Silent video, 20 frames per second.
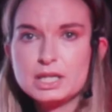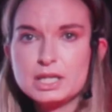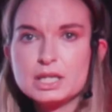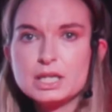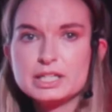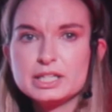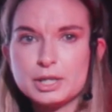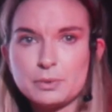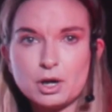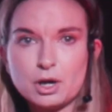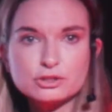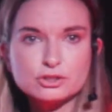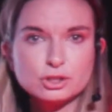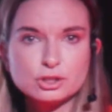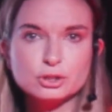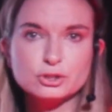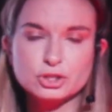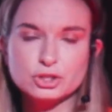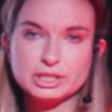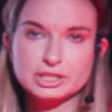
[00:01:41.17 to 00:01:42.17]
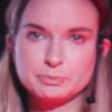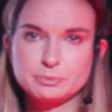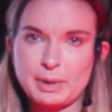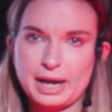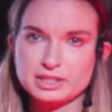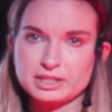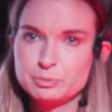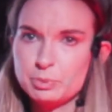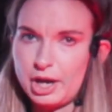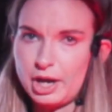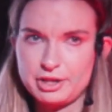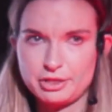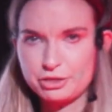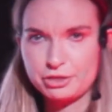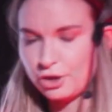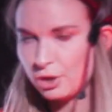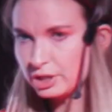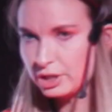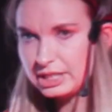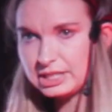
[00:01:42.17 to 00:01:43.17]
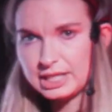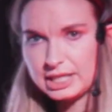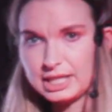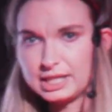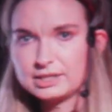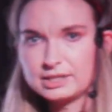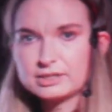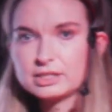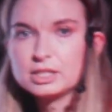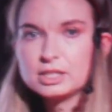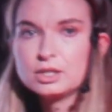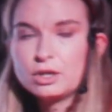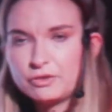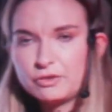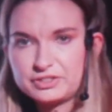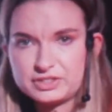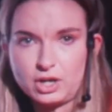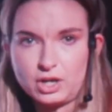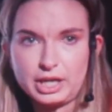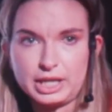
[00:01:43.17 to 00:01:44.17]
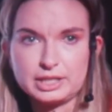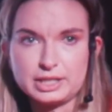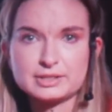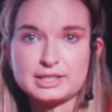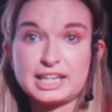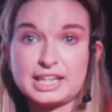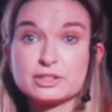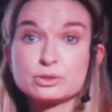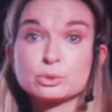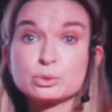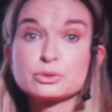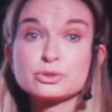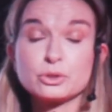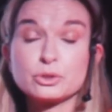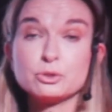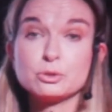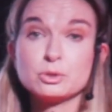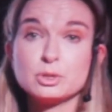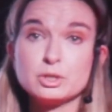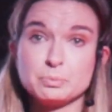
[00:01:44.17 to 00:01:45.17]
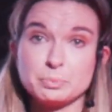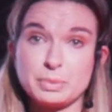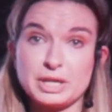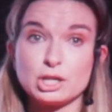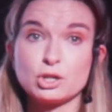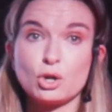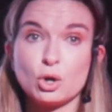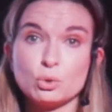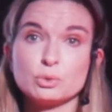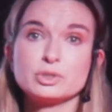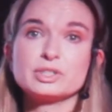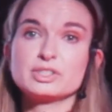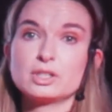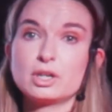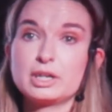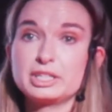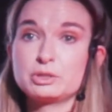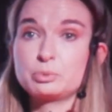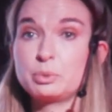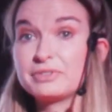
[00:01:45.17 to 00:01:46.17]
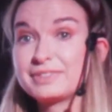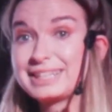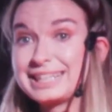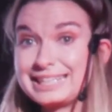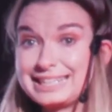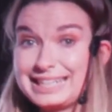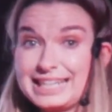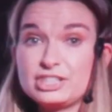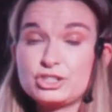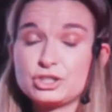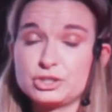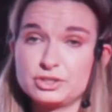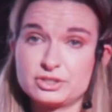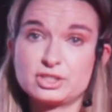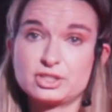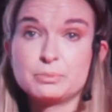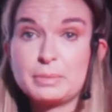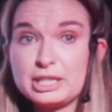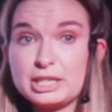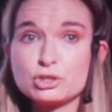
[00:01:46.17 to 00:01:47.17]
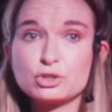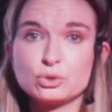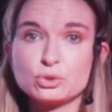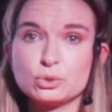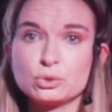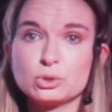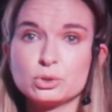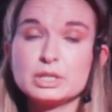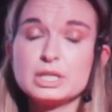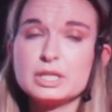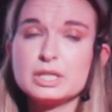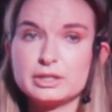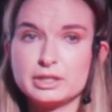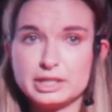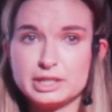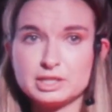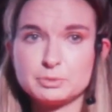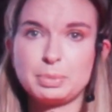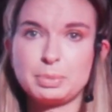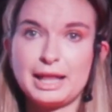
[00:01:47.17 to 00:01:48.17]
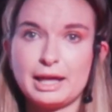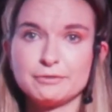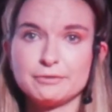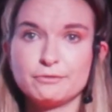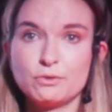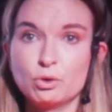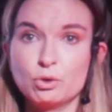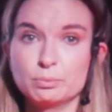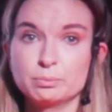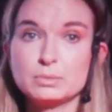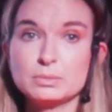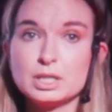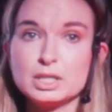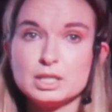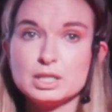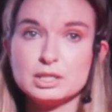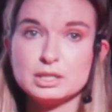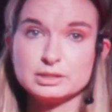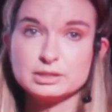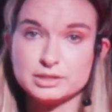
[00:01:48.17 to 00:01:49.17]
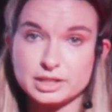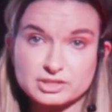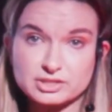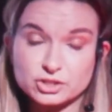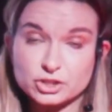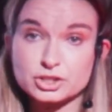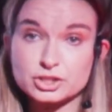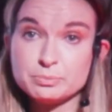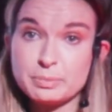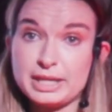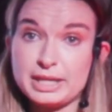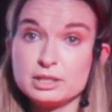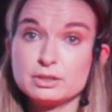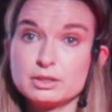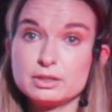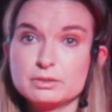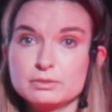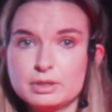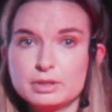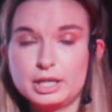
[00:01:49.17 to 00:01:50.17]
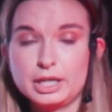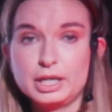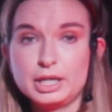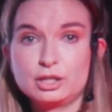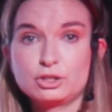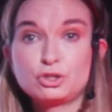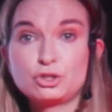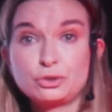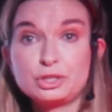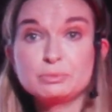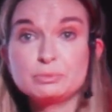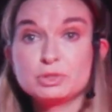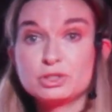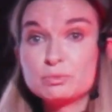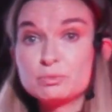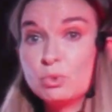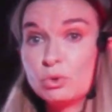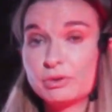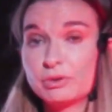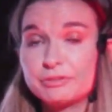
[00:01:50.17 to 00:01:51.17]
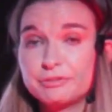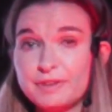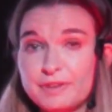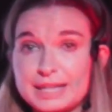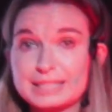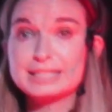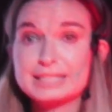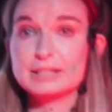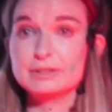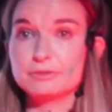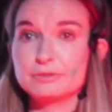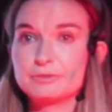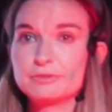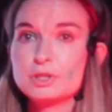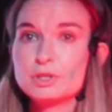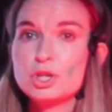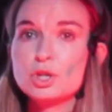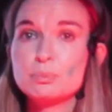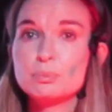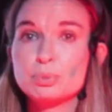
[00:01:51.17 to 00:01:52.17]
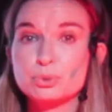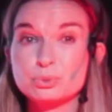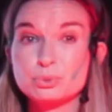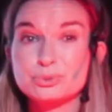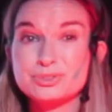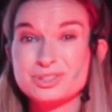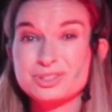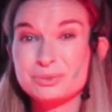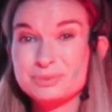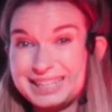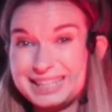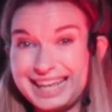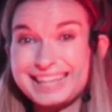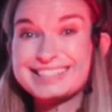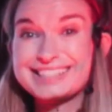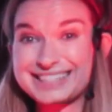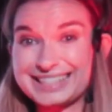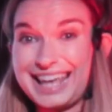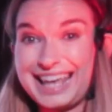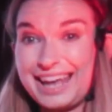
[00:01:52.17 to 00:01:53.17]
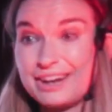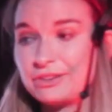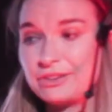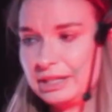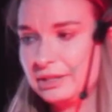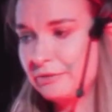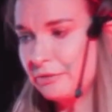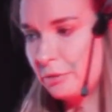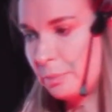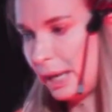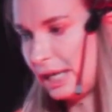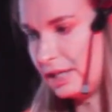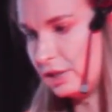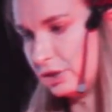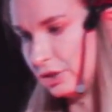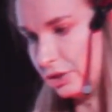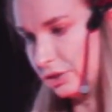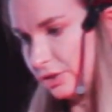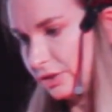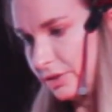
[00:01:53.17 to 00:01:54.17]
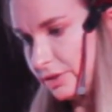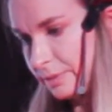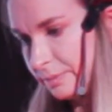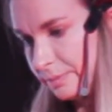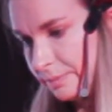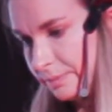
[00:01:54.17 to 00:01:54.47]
Now, our solution is backed by 30 years of science, and it's also been co-designed with clinicians to make sure that this platform doesn't just make treatments more effective, but also less scary for patients.